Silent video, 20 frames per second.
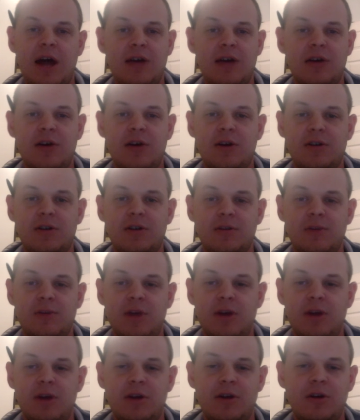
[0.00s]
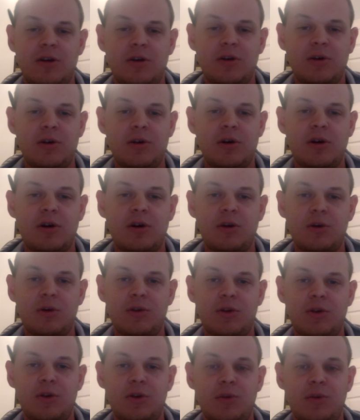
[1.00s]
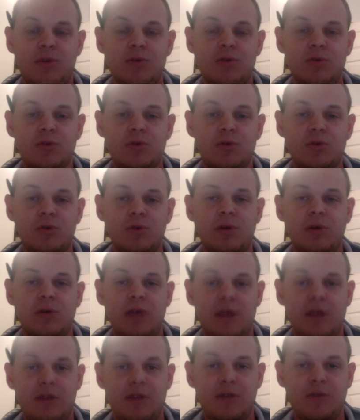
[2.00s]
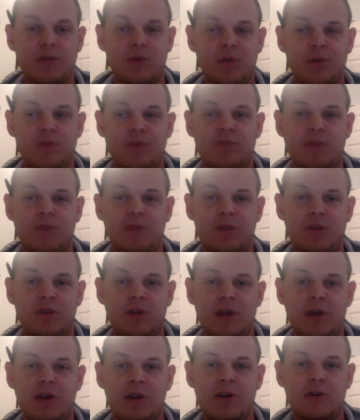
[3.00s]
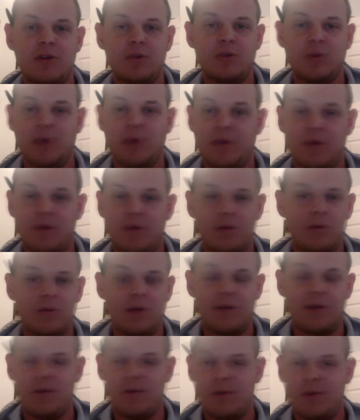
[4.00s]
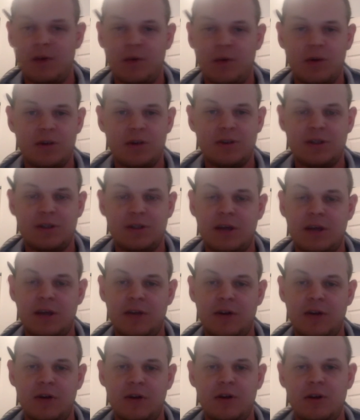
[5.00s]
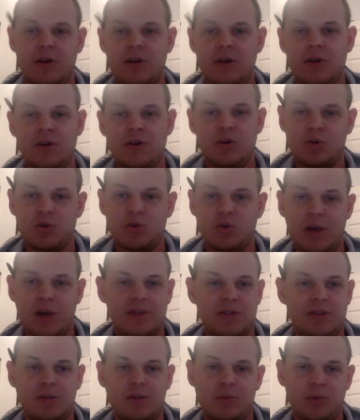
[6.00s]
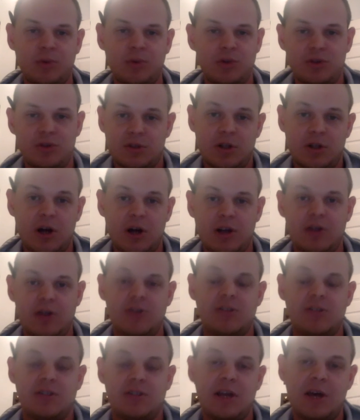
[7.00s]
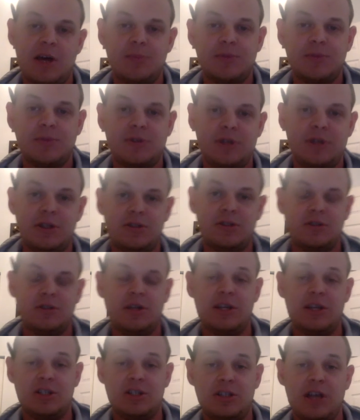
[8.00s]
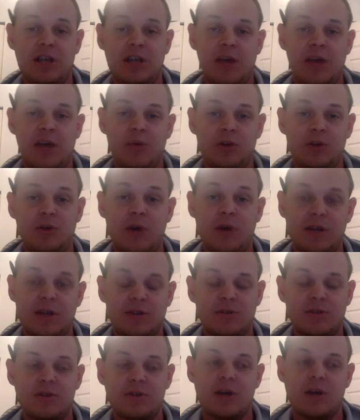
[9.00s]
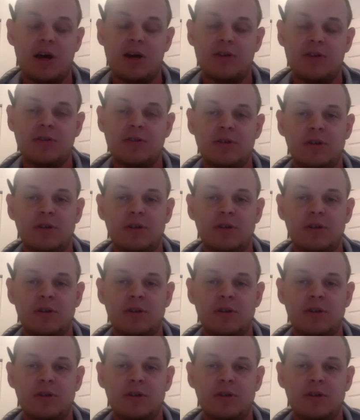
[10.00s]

across america going on with the upper school and the fourth and fifth graders will ever everybody works together so it's quite simple you just log your steps each each day when you exercise